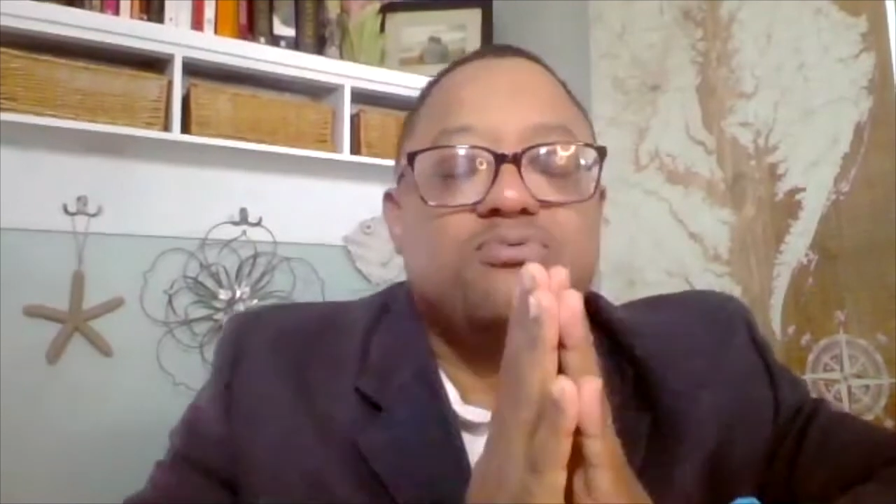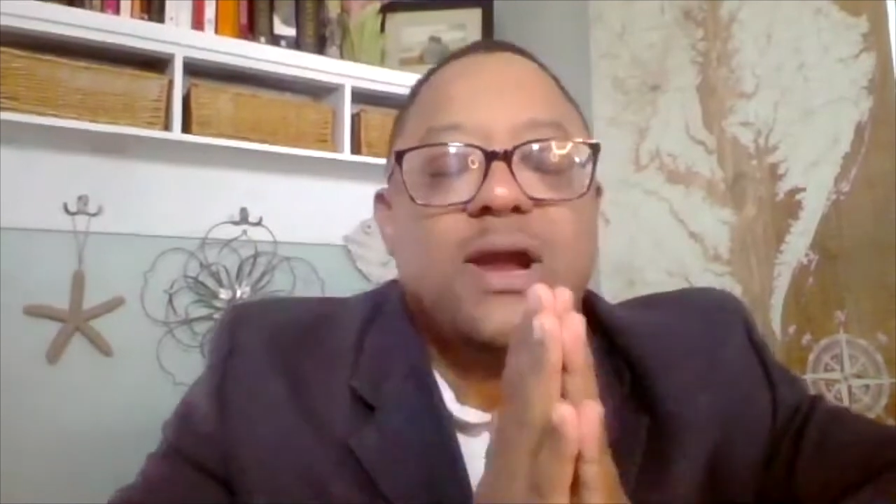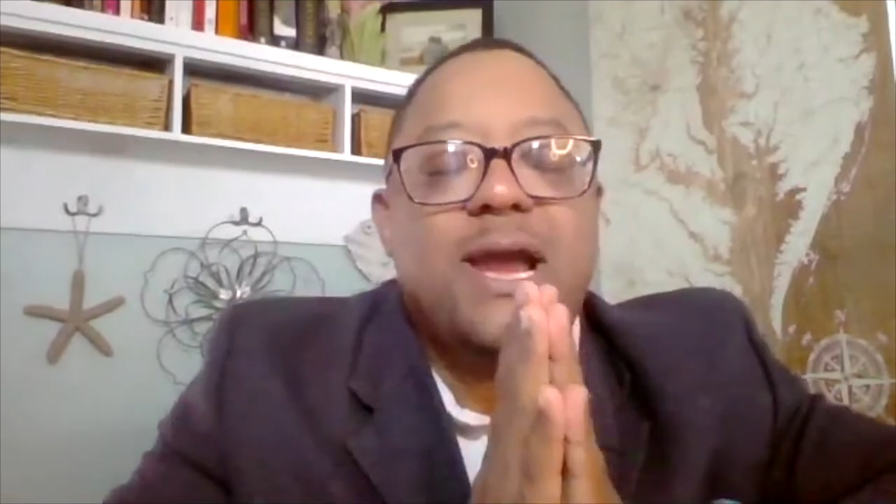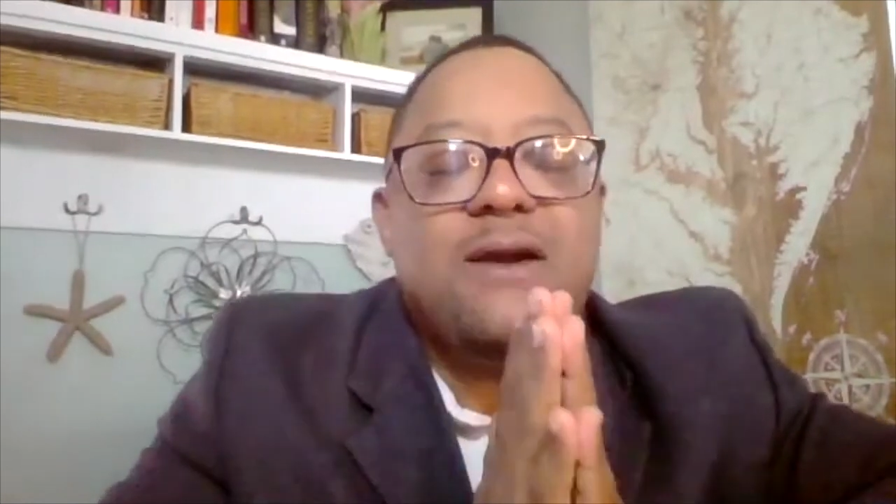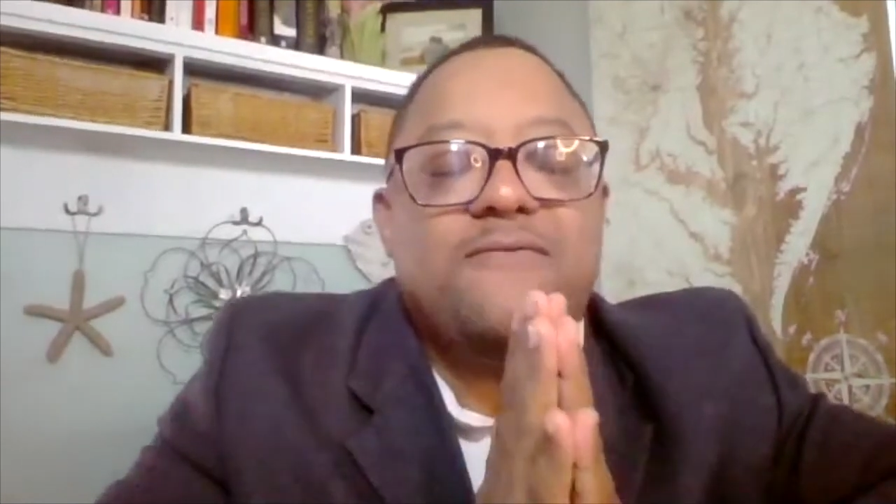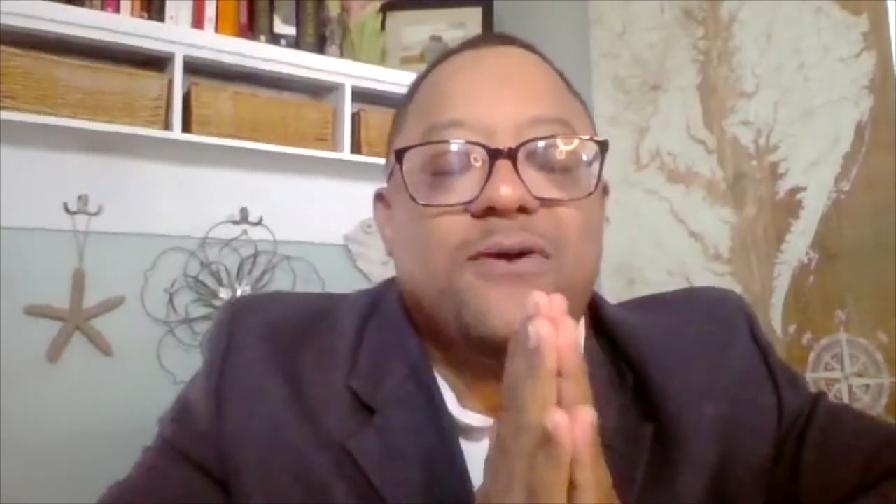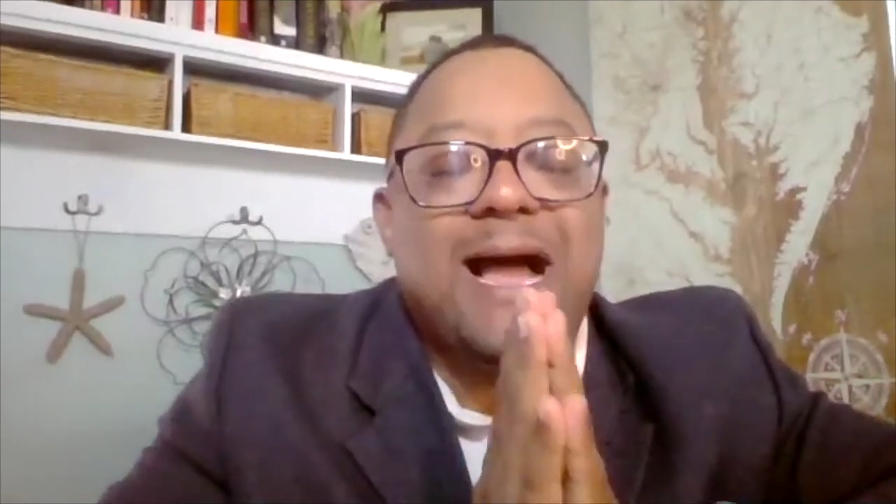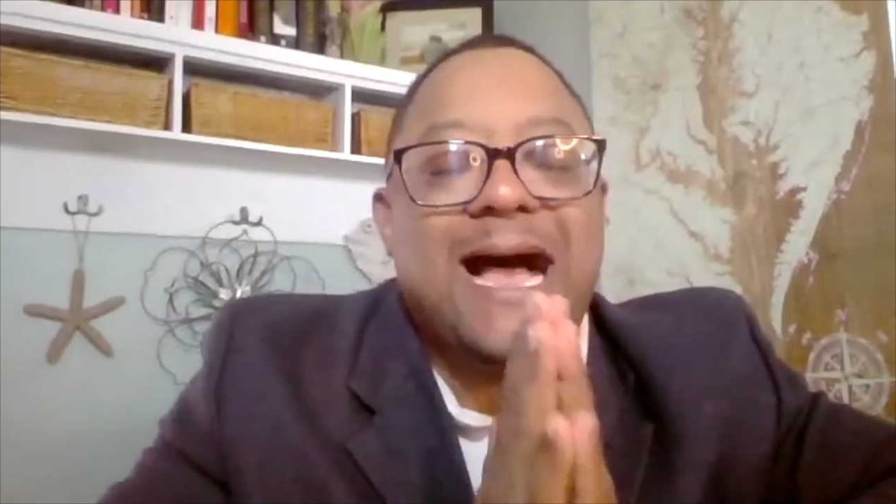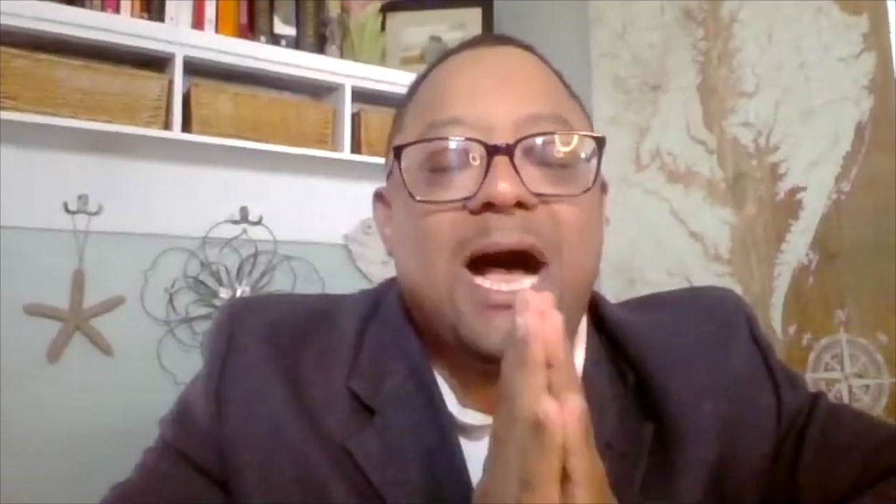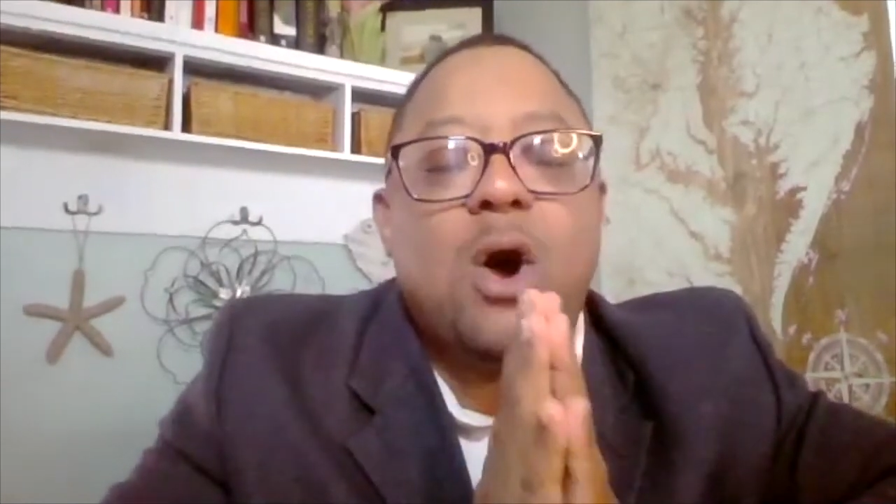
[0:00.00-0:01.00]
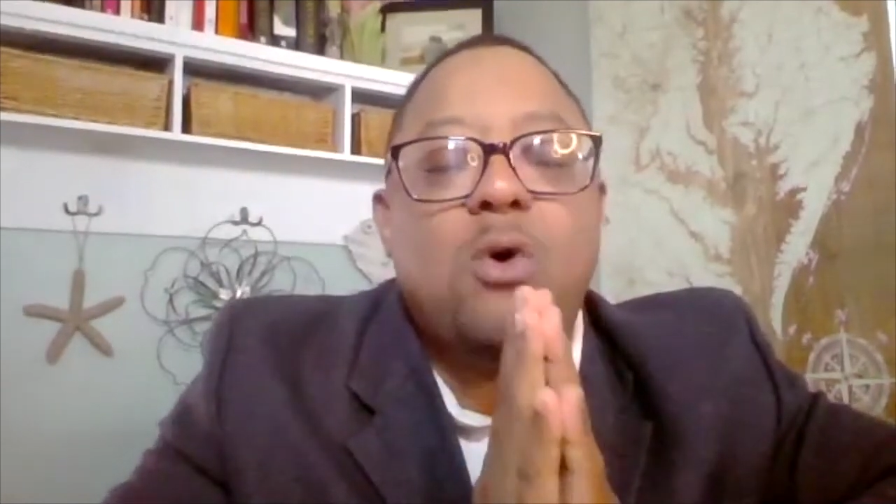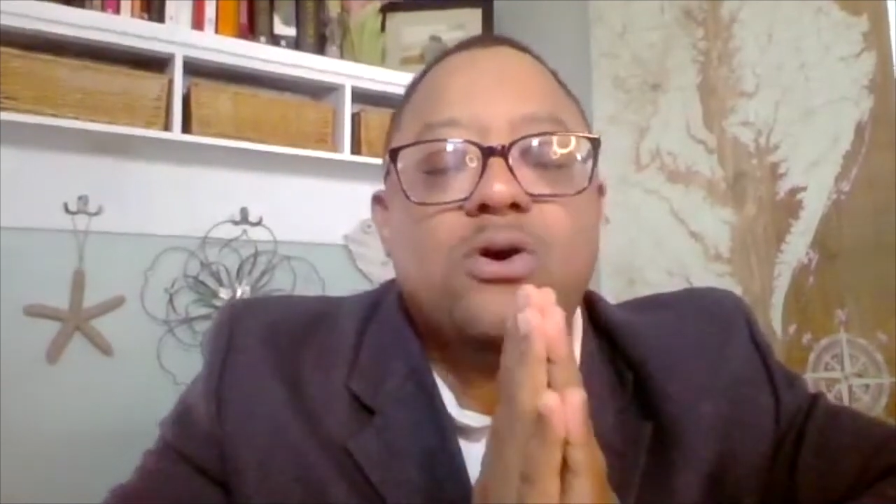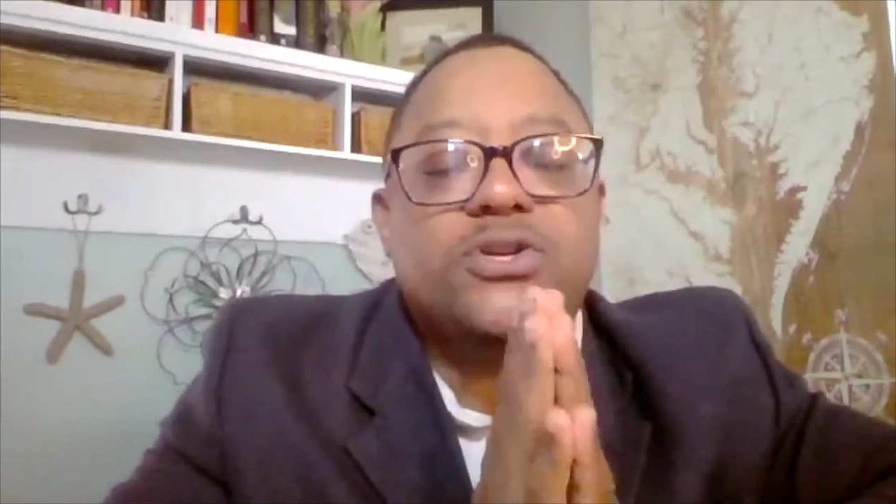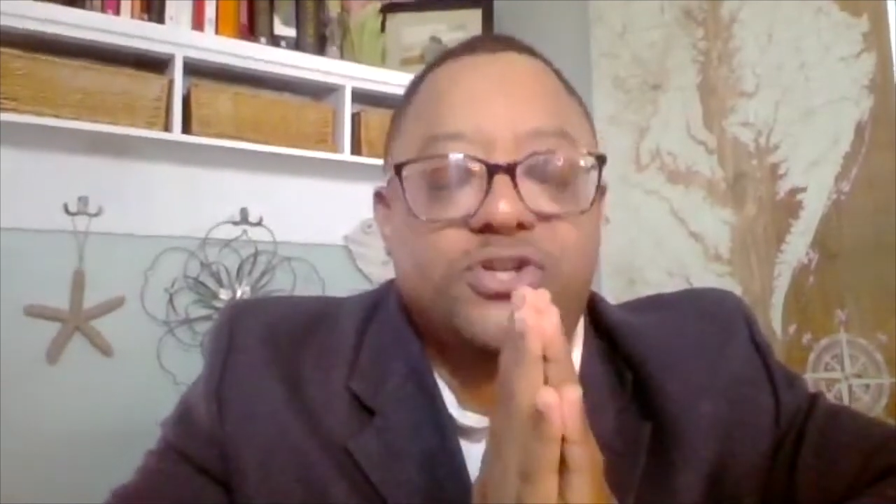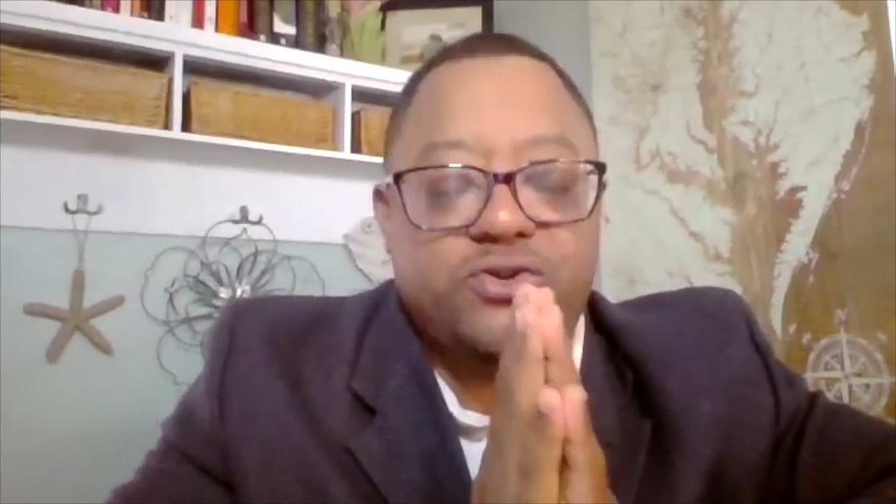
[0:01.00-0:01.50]
prayer for
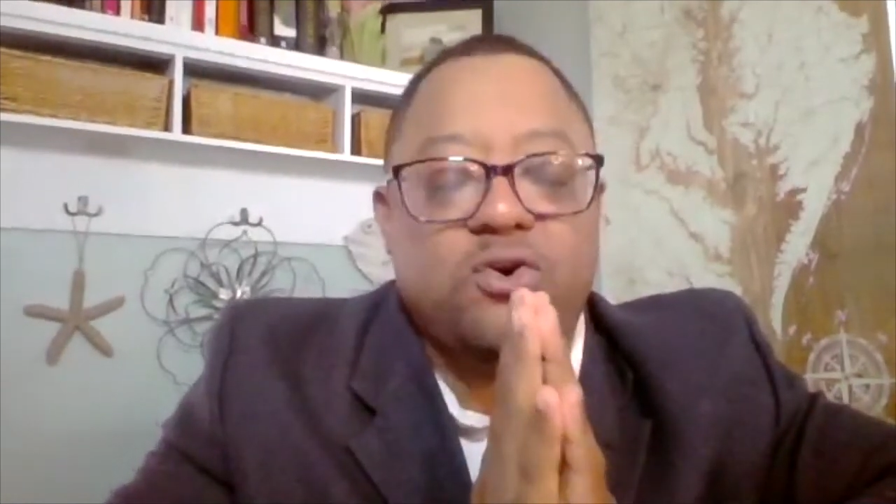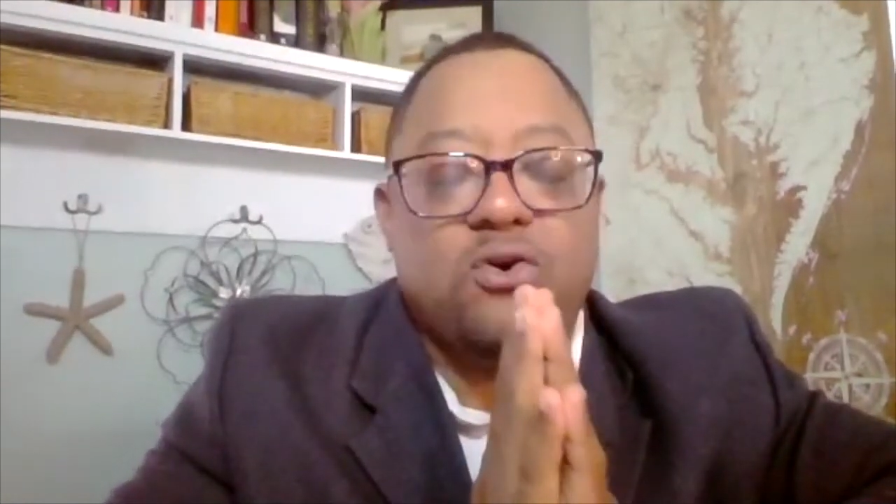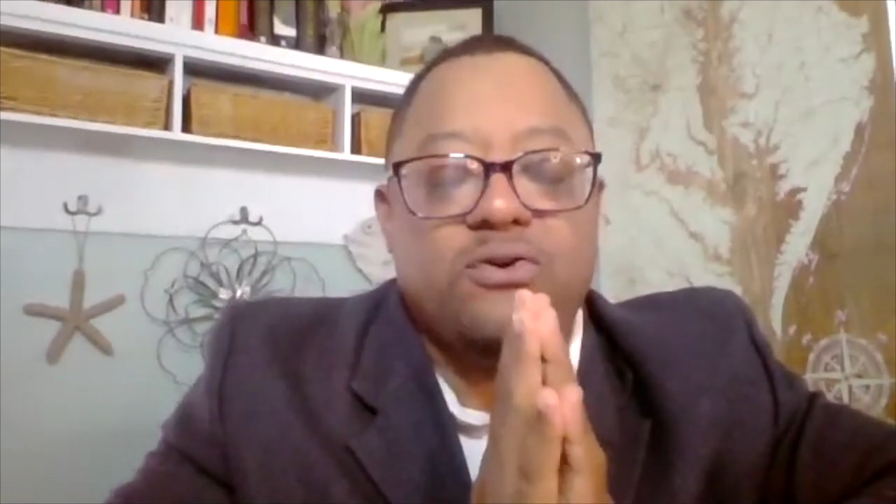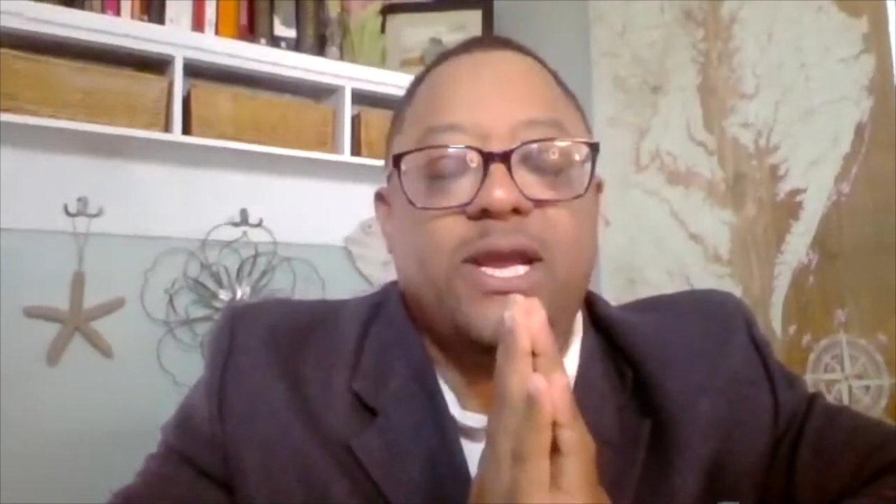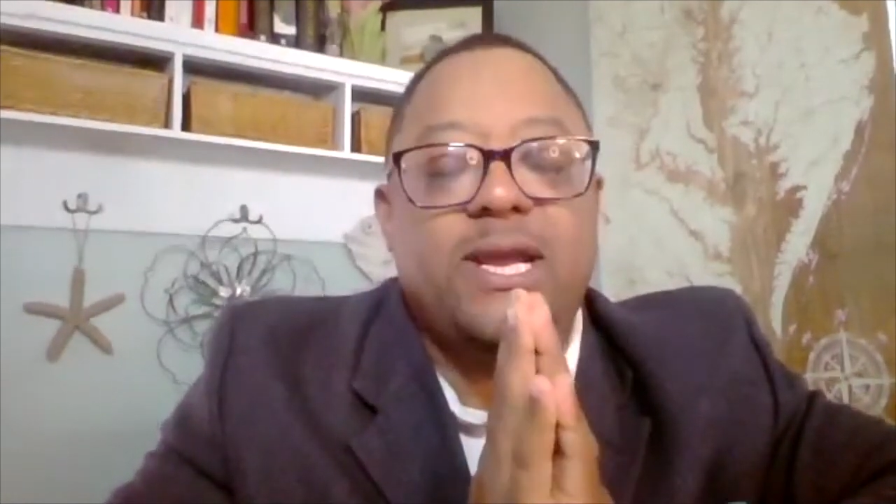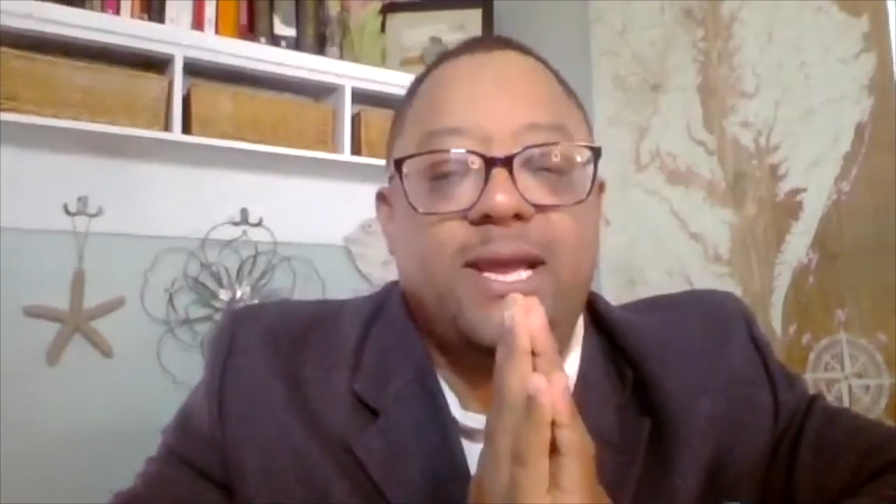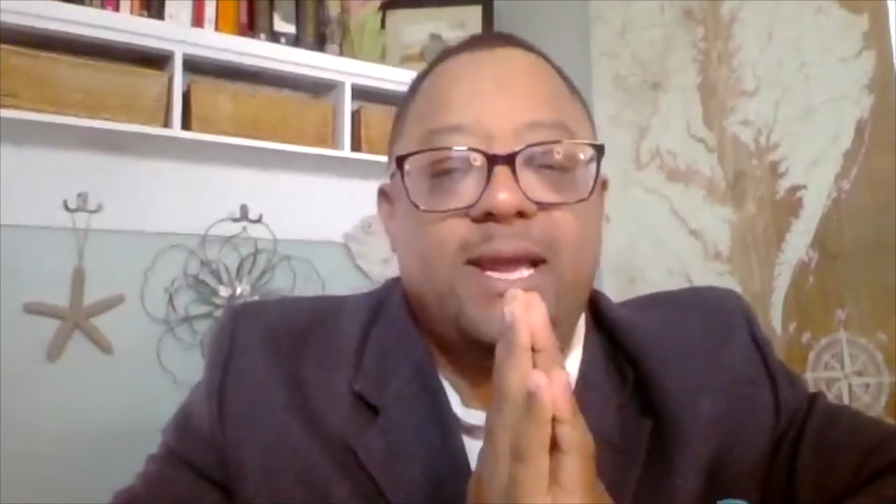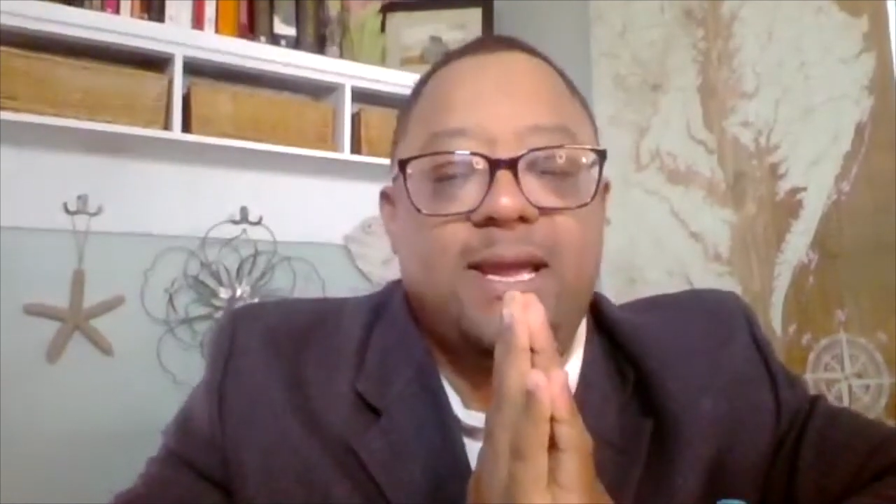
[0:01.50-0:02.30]
our story,